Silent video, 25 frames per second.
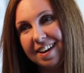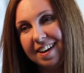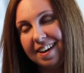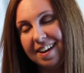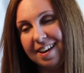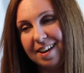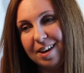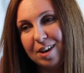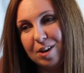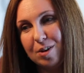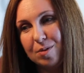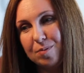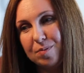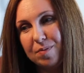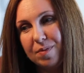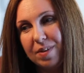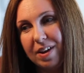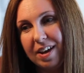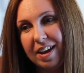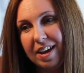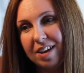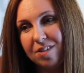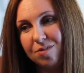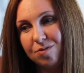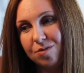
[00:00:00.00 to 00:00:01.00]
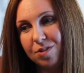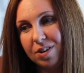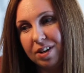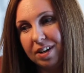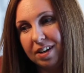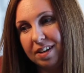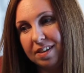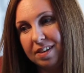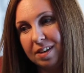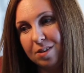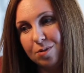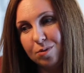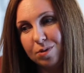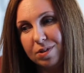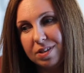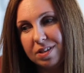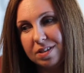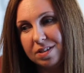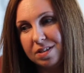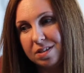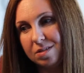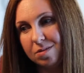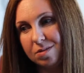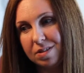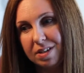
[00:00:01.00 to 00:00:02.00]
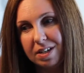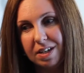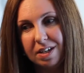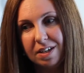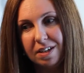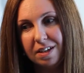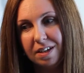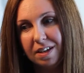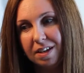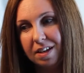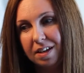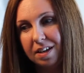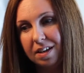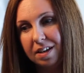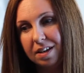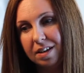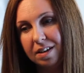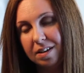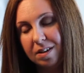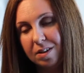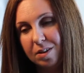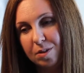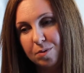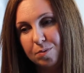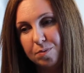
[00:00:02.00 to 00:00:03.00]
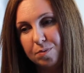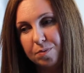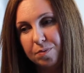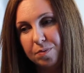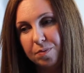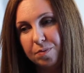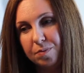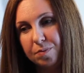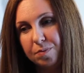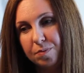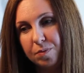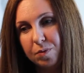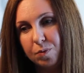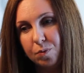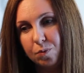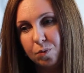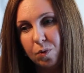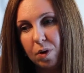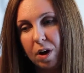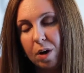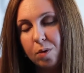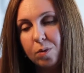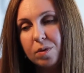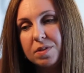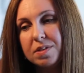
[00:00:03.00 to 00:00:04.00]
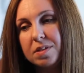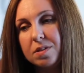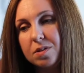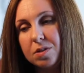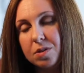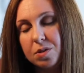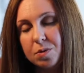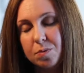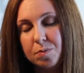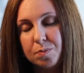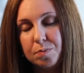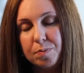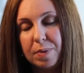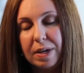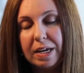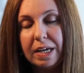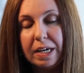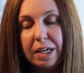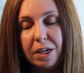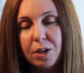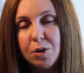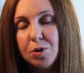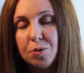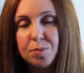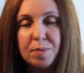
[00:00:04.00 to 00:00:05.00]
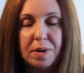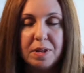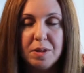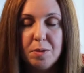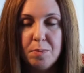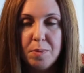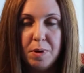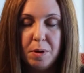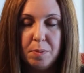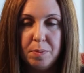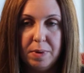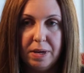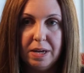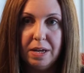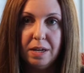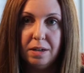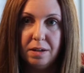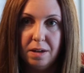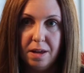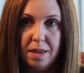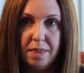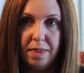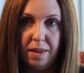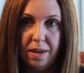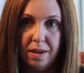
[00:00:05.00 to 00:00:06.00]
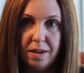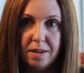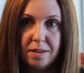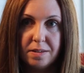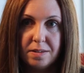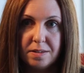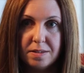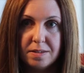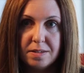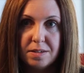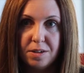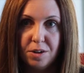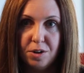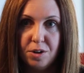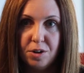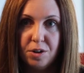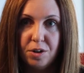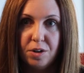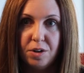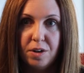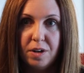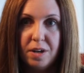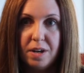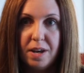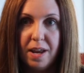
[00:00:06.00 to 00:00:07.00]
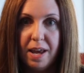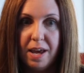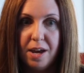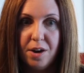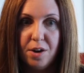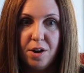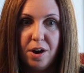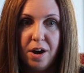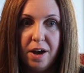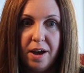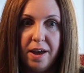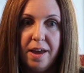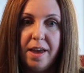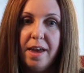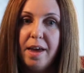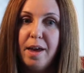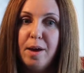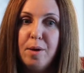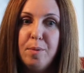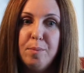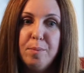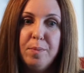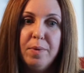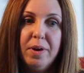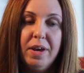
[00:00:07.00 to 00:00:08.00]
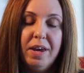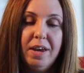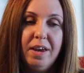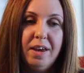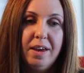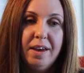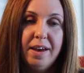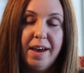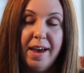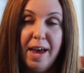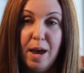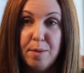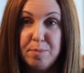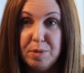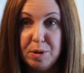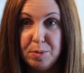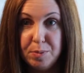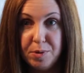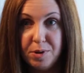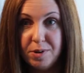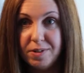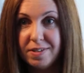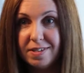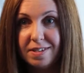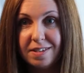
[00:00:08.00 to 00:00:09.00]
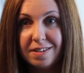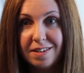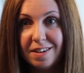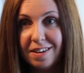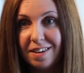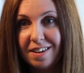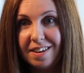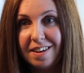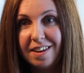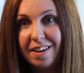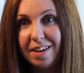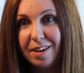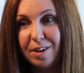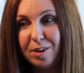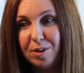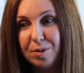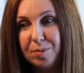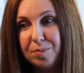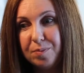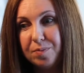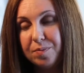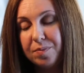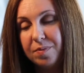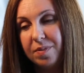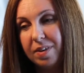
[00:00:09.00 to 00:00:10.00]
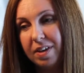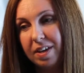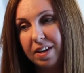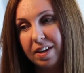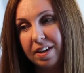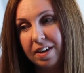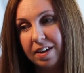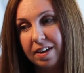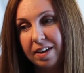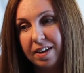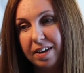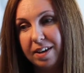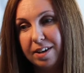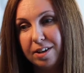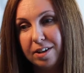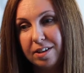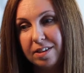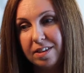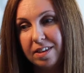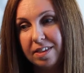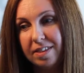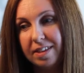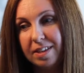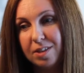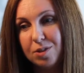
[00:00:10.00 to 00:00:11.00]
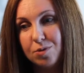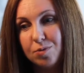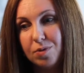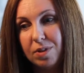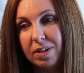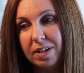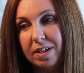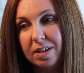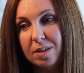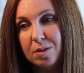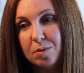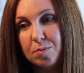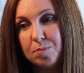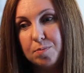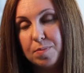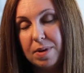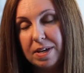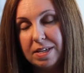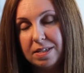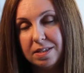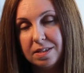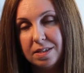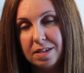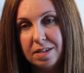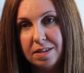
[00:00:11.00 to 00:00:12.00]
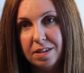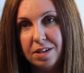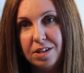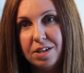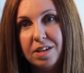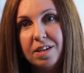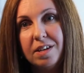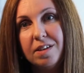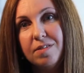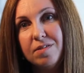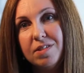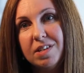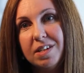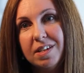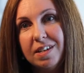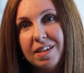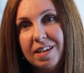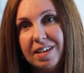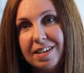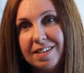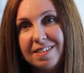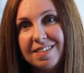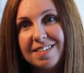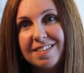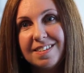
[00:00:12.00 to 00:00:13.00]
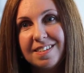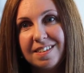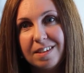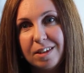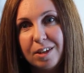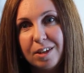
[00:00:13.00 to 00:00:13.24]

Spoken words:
and really that wasn't I wasn't being a good mother by being like that. So now I am a happier person, and I think that's really the best thing that you can give to your kids.